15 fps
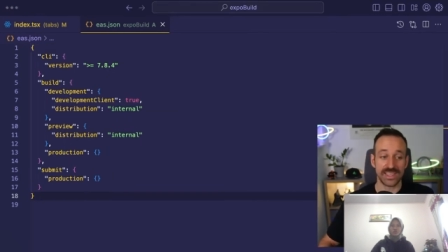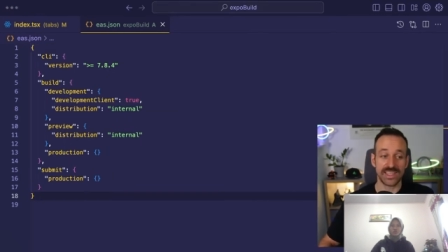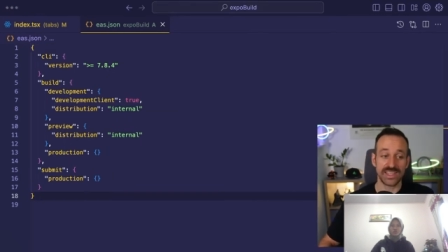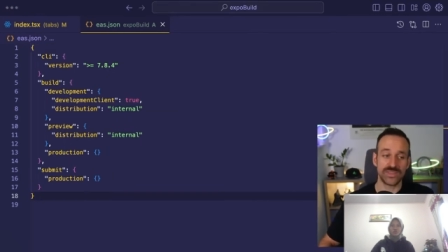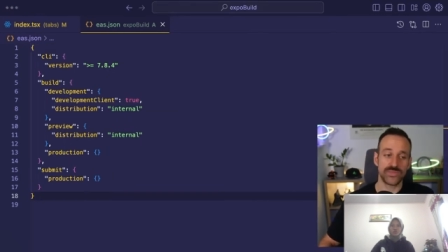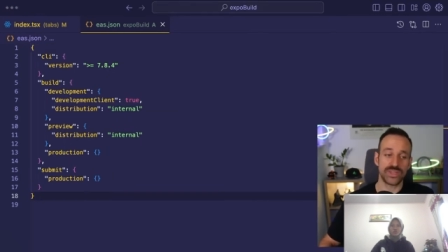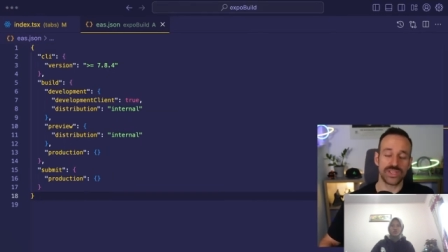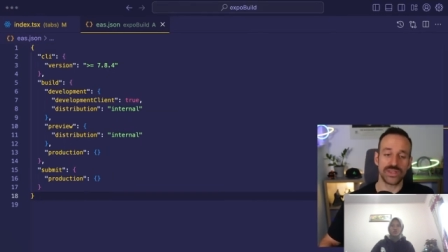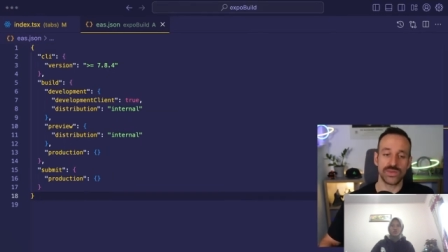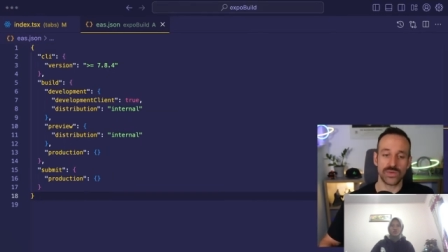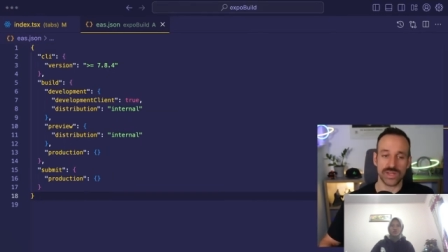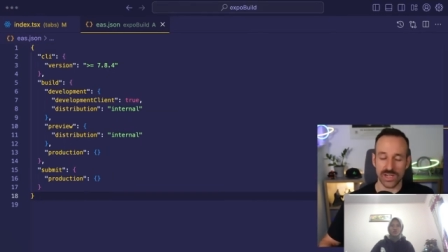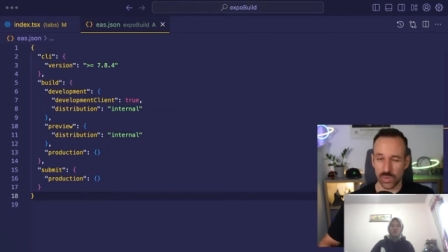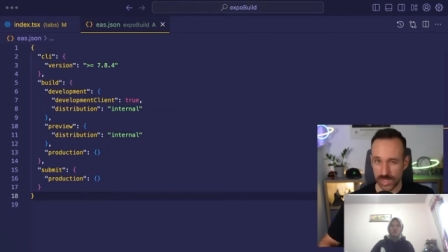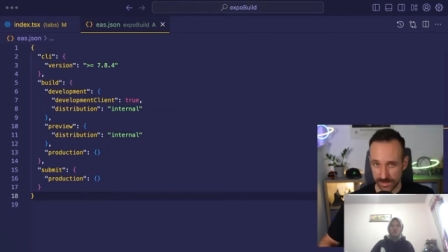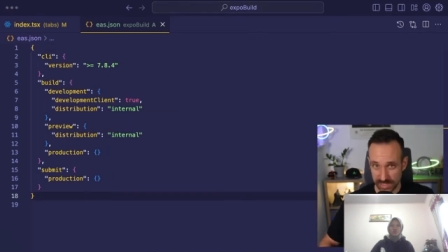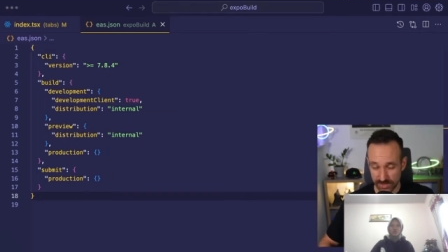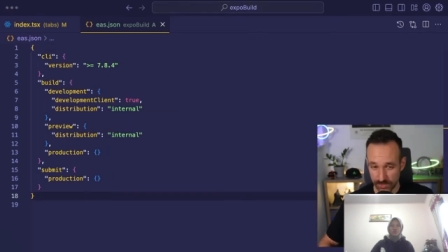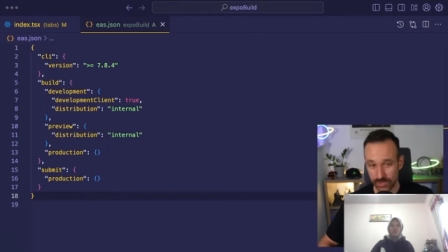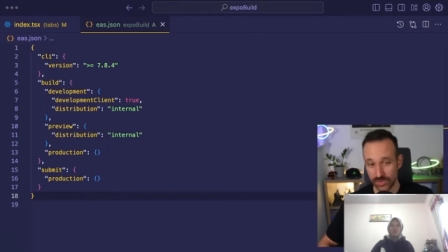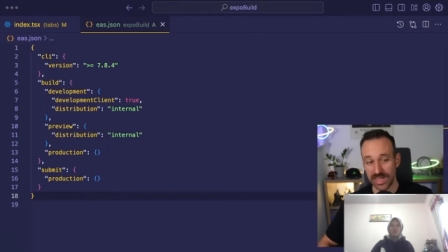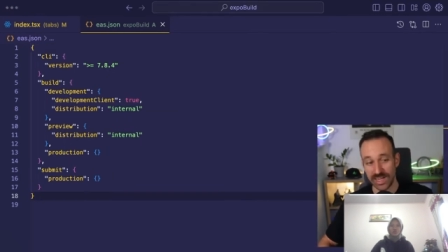If you now want to
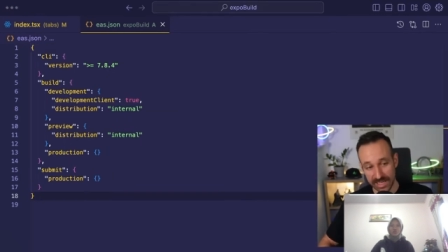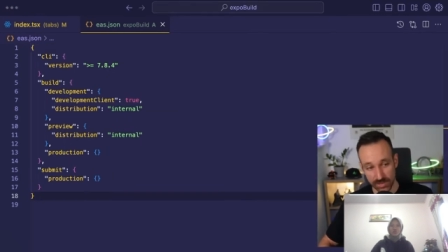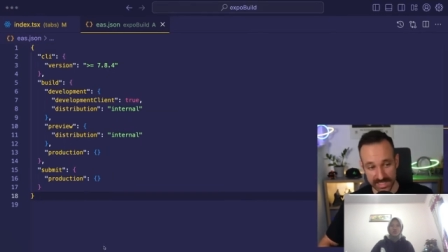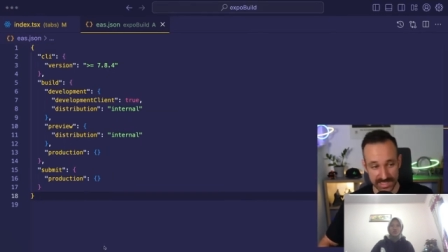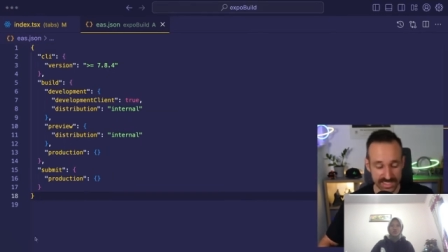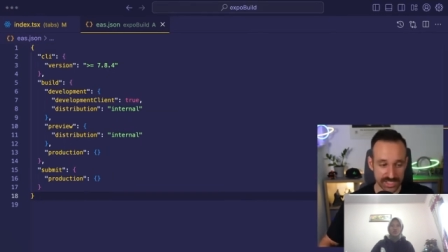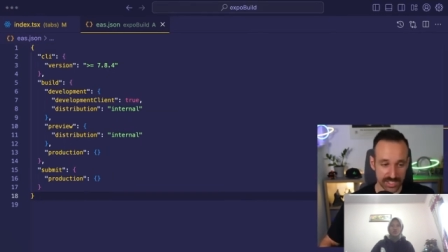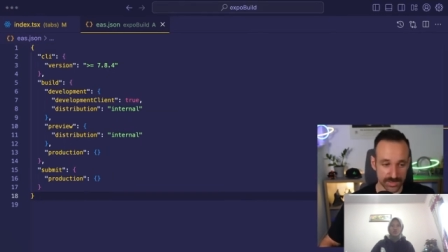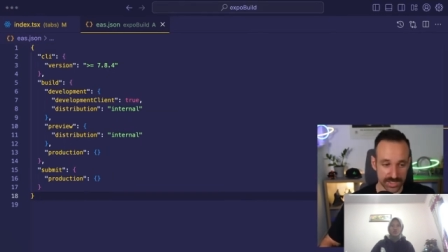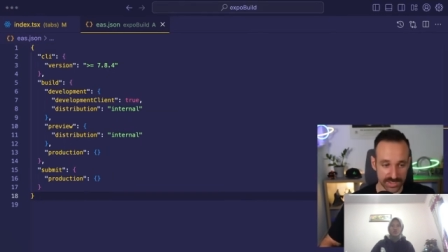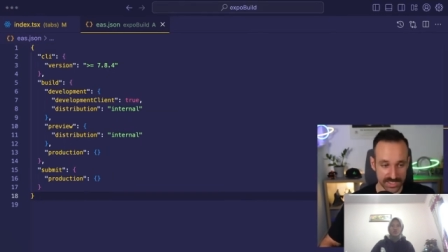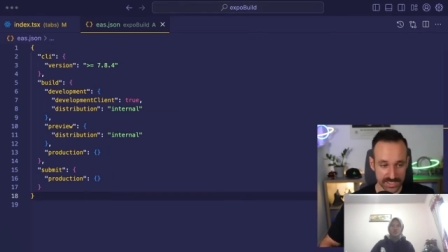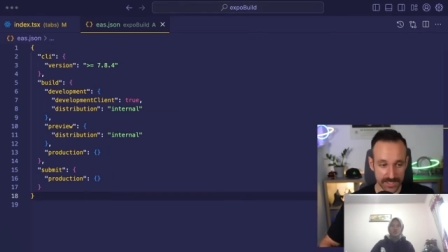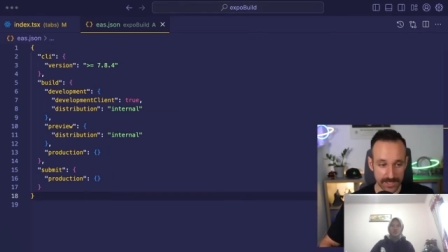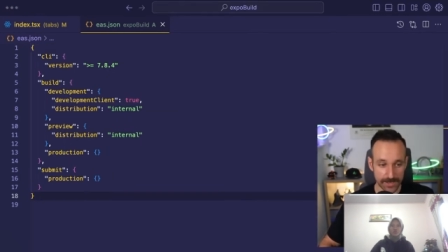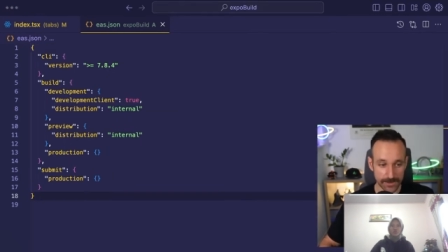build for iOS, let's talk about this.